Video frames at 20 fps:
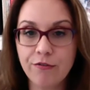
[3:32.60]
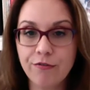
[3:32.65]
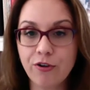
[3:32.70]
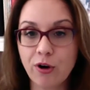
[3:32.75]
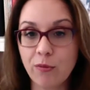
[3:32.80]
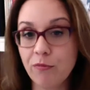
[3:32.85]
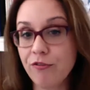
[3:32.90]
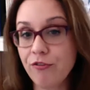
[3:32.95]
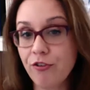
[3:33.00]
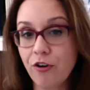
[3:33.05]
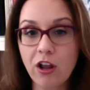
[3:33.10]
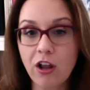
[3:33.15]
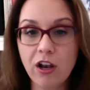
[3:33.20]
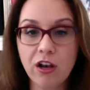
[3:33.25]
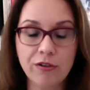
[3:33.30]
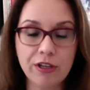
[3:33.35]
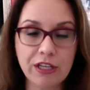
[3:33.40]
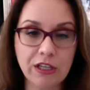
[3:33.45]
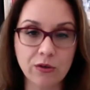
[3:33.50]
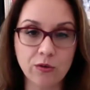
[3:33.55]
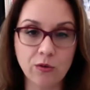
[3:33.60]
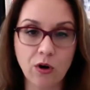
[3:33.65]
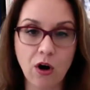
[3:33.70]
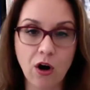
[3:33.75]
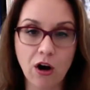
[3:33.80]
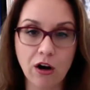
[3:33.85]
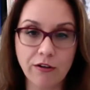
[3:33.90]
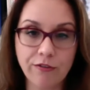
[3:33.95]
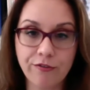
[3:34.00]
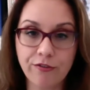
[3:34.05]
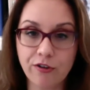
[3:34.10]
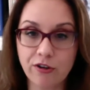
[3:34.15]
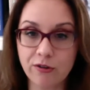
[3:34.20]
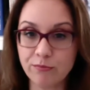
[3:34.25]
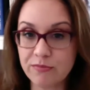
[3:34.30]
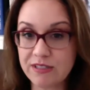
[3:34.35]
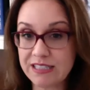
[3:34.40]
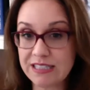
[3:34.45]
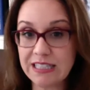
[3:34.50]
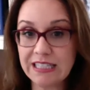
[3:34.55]
from following you or
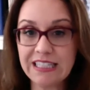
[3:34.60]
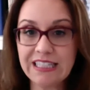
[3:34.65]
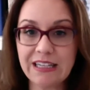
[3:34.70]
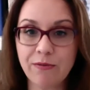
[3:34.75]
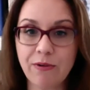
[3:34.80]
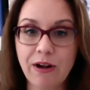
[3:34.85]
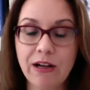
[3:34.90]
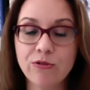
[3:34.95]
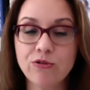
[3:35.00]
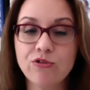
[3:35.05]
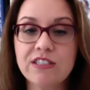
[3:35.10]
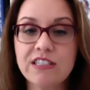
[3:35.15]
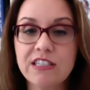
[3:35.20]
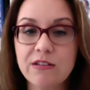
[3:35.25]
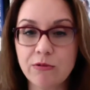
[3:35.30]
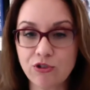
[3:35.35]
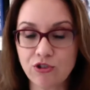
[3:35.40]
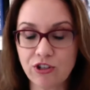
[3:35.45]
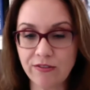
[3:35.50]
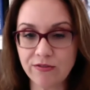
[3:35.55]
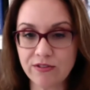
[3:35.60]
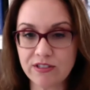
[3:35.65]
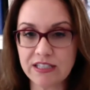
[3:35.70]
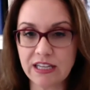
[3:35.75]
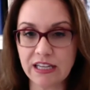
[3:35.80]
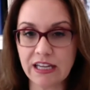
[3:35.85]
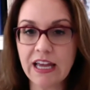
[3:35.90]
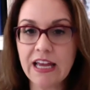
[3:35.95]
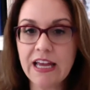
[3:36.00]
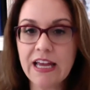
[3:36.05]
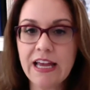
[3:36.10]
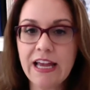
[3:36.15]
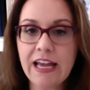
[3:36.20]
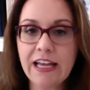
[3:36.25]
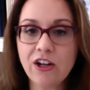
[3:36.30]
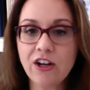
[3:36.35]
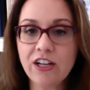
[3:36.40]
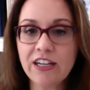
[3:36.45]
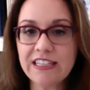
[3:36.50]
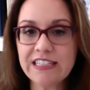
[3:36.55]
from sticking around to see what you have to say,
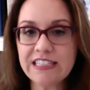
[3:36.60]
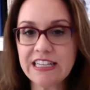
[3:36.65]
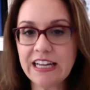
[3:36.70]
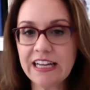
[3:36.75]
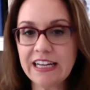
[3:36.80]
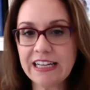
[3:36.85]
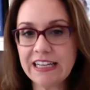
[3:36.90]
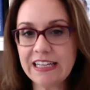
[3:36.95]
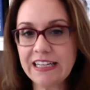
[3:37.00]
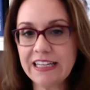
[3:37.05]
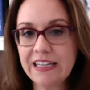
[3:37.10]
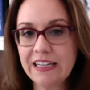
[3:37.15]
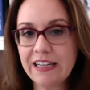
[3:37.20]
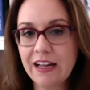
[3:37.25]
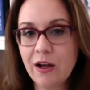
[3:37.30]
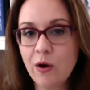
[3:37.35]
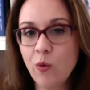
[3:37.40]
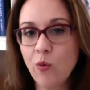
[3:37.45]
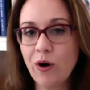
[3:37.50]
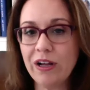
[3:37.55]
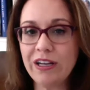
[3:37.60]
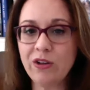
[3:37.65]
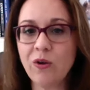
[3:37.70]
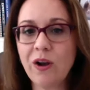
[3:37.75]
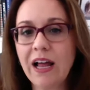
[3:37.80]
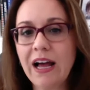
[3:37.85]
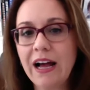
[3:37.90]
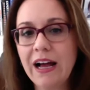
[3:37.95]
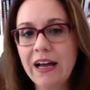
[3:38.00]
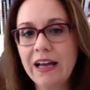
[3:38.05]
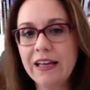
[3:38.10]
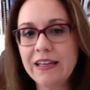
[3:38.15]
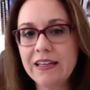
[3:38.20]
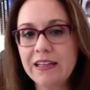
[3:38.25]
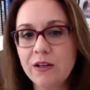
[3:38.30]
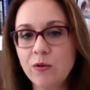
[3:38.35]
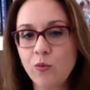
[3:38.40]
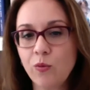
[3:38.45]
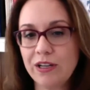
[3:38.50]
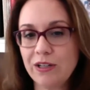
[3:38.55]
and not exactly what you
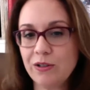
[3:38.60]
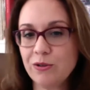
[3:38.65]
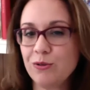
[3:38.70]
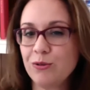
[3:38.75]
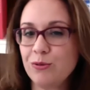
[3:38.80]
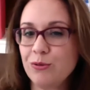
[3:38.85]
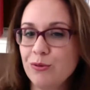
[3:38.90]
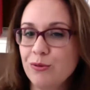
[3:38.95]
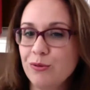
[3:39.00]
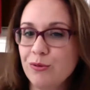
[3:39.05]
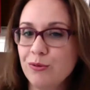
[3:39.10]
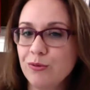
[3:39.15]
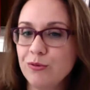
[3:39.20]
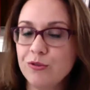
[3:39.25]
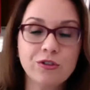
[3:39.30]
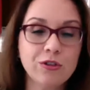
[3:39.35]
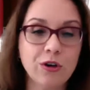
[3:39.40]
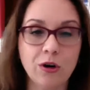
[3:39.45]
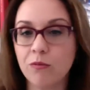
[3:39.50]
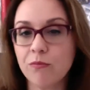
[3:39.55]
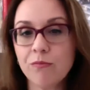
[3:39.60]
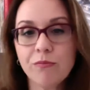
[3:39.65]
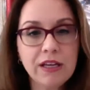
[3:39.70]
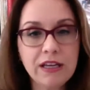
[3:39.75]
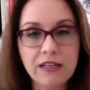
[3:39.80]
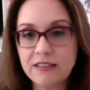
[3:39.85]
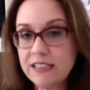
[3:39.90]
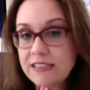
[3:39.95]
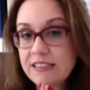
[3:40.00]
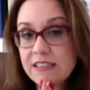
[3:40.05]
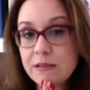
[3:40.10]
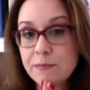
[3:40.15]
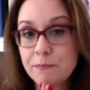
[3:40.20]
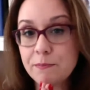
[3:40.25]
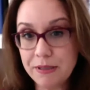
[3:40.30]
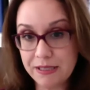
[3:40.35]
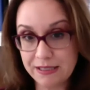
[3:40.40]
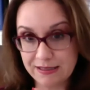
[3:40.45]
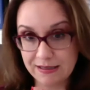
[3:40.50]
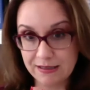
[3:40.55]
like, what you do. No, this is
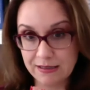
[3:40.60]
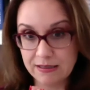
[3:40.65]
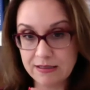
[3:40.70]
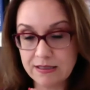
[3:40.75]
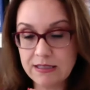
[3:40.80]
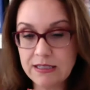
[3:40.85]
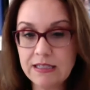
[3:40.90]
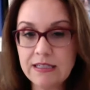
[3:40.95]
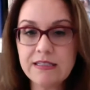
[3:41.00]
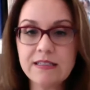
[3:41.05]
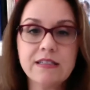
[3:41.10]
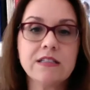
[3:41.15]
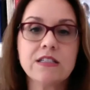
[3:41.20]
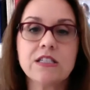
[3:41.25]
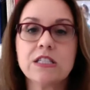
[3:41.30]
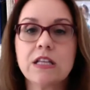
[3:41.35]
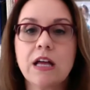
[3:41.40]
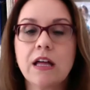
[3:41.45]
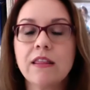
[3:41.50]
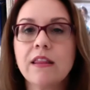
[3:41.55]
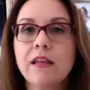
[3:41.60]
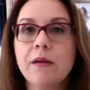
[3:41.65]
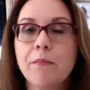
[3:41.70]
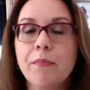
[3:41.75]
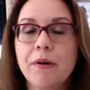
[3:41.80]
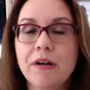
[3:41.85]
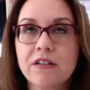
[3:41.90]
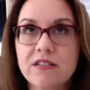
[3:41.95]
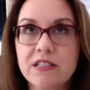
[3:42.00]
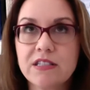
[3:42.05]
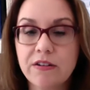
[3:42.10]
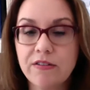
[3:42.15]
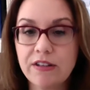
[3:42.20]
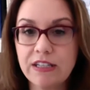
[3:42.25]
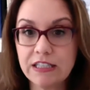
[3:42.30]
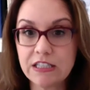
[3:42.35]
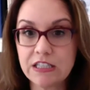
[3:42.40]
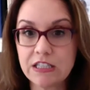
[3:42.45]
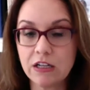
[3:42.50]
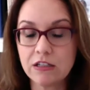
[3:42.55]
business. This is nothing personal
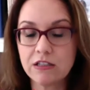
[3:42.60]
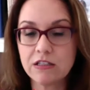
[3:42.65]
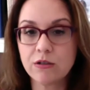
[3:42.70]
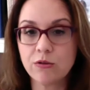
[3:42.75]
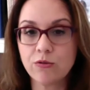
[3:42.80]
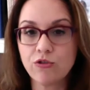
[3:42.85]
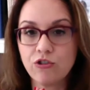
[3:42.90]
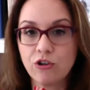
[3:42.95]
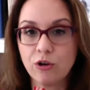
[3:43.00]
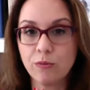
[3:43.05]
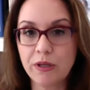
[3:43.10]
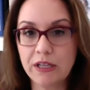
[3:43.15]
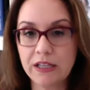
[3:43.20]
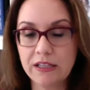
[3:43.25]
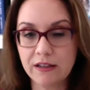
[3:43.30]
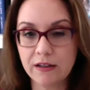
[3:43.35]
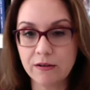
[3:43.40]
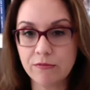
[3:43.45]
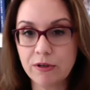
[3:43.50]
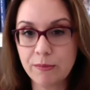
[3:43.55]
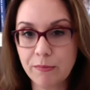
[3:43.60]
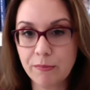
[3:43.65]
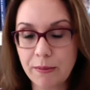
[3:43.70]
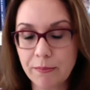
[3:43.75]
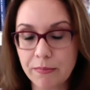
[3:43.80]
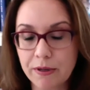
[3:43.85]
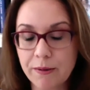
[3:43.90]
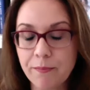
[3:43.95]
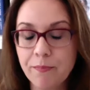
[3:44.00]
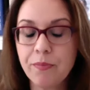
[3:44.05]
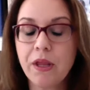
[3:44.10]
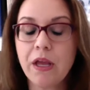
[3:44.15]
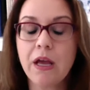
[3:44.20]
and it's not social media, remember.